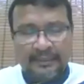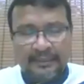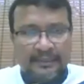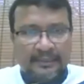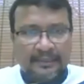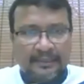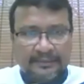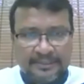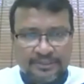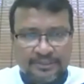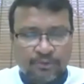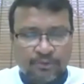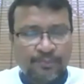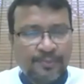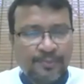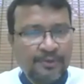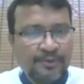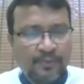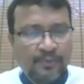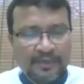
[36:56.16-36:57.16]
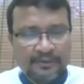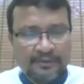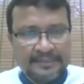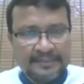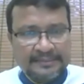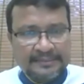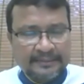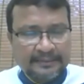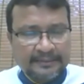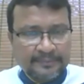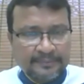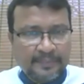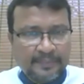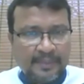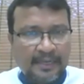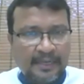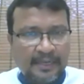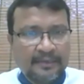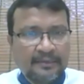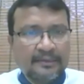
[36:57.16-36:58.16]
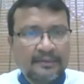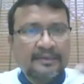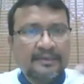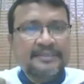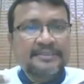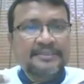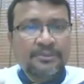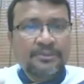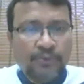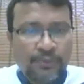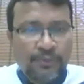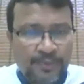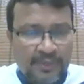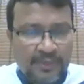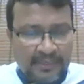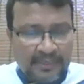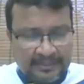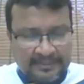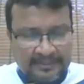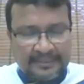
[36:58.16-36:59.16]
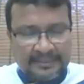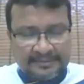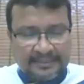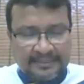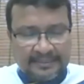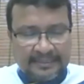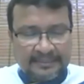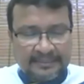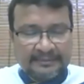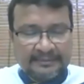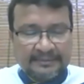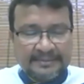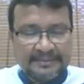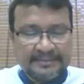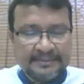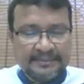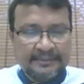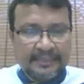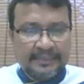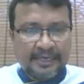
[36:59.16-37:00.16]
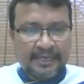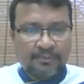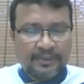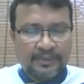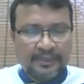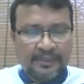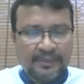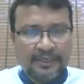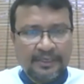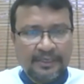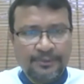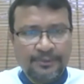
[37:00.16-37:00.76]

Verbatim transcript: This could be one reason. And the reason could be another, there's another reason I would tell you